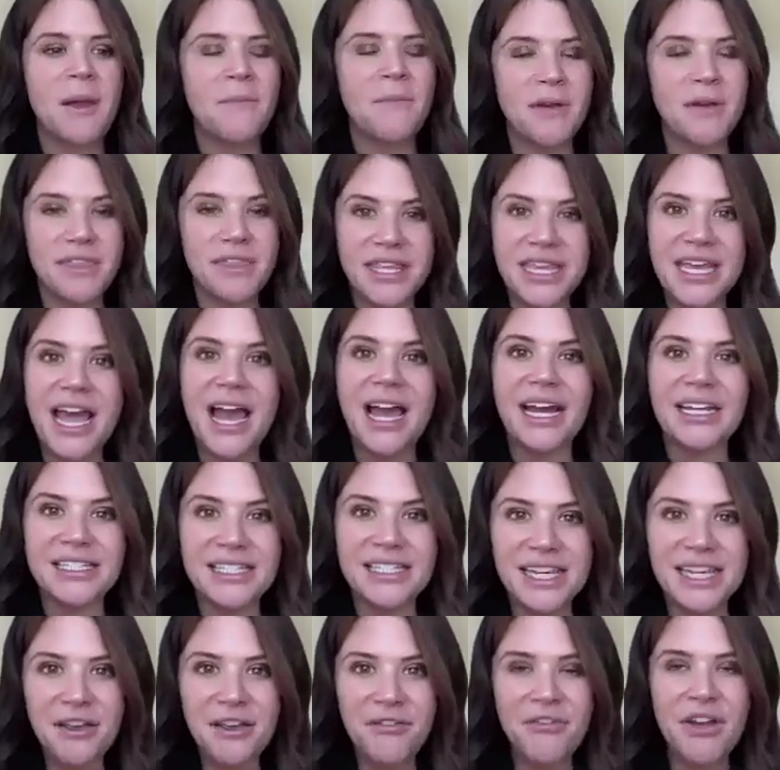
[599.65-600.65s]
but the
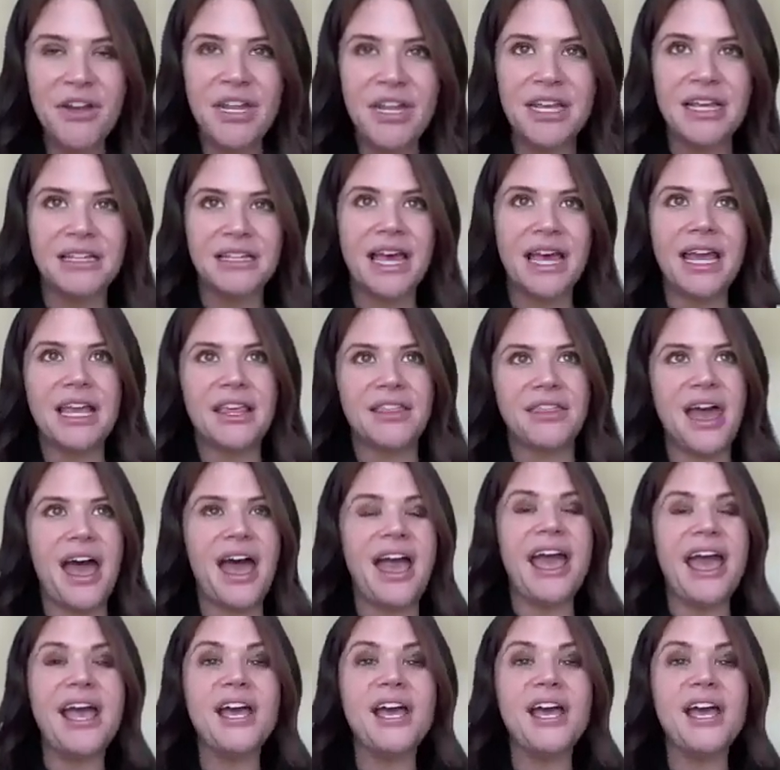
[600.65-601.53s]
activity, like that